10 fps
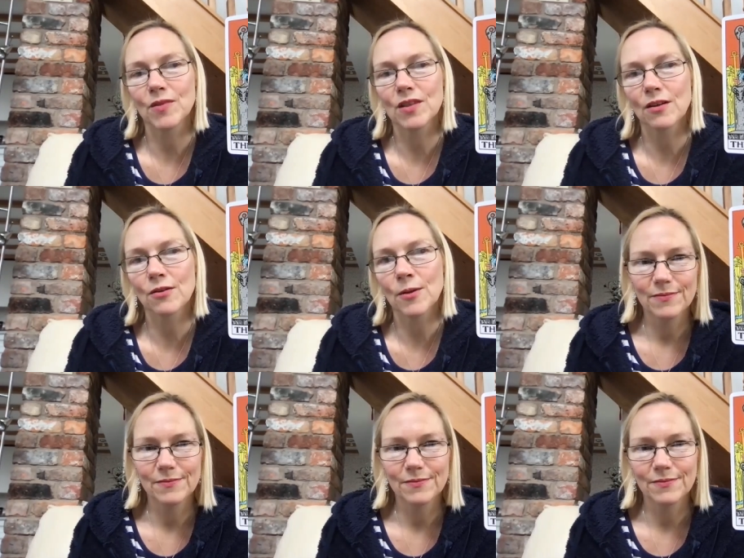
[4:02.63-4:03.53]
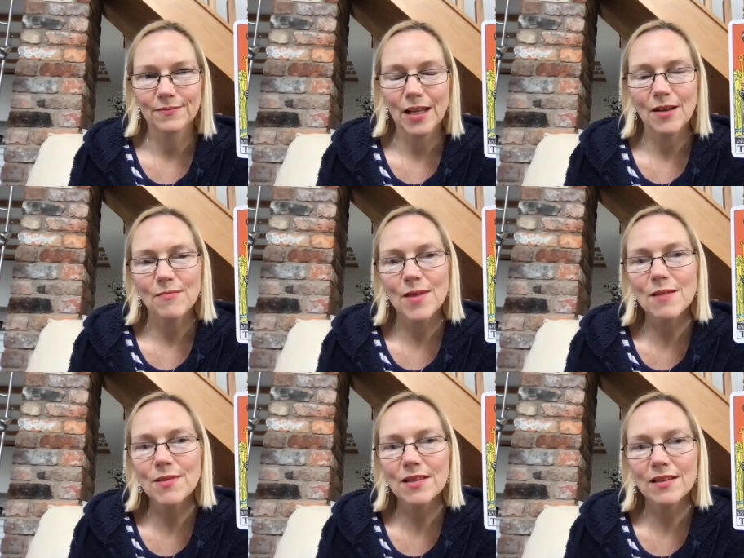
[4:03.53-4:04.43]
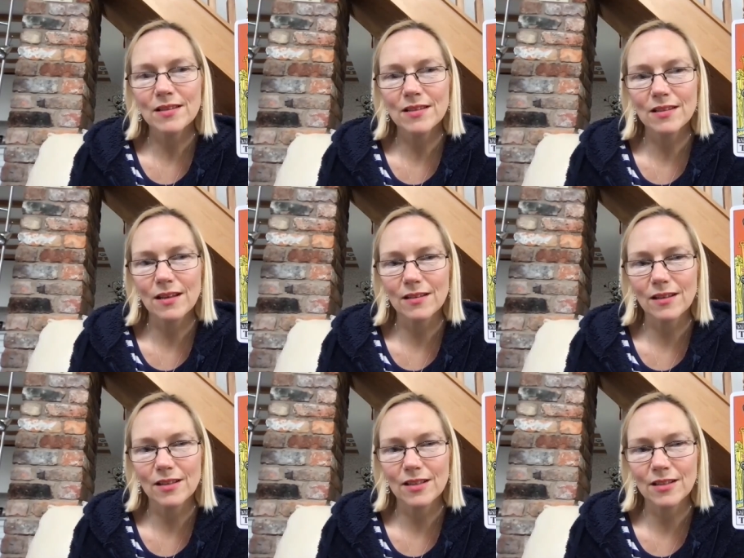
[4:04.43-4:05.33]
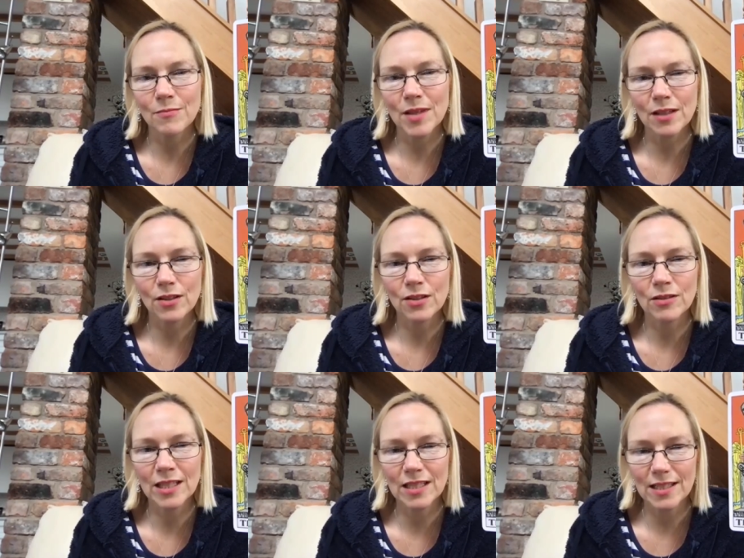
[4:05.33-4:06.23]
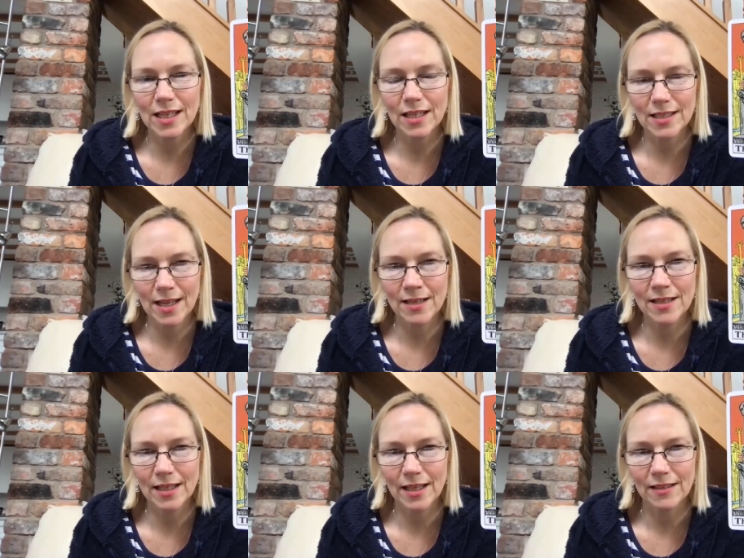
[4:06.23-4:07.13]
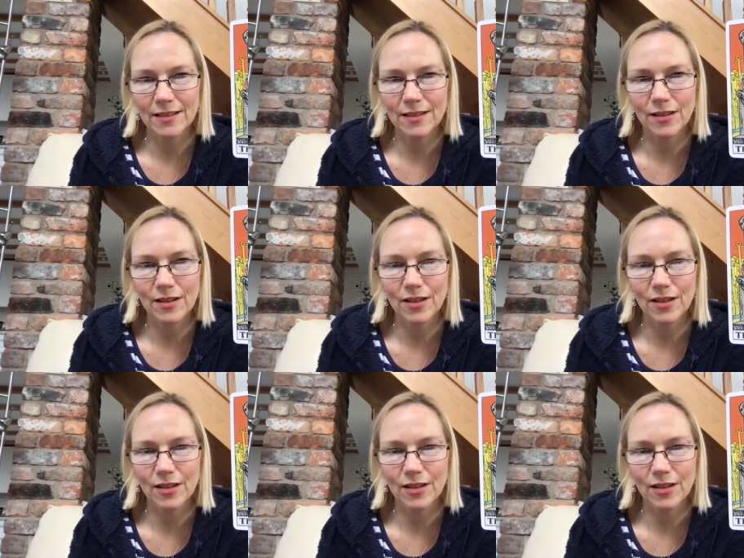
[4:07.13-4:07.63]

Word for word: So maybe there's something that you need to take a stand against,